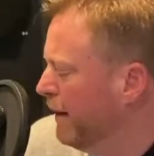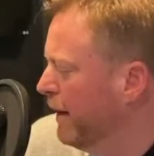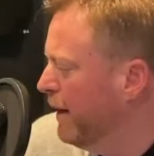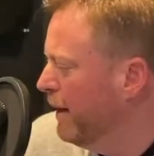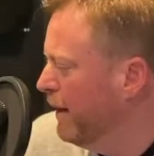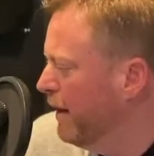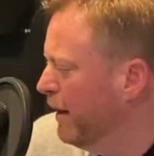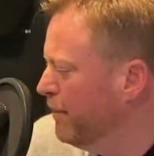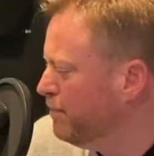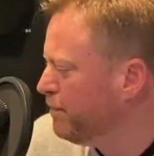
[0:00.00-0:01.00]

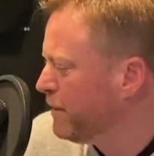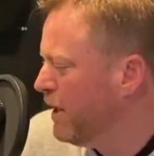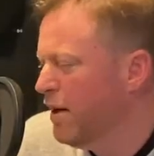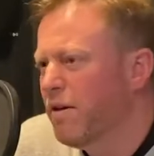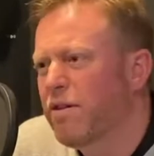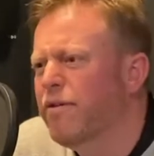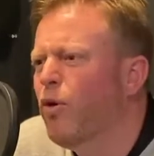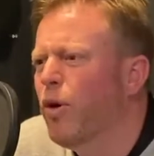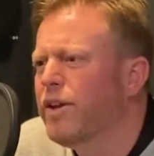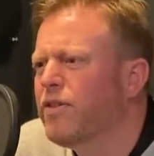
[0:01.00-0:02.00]
then, you know, The
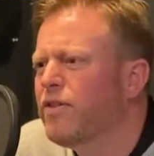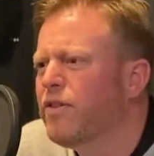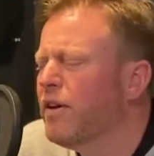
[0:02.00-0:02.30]
Voice.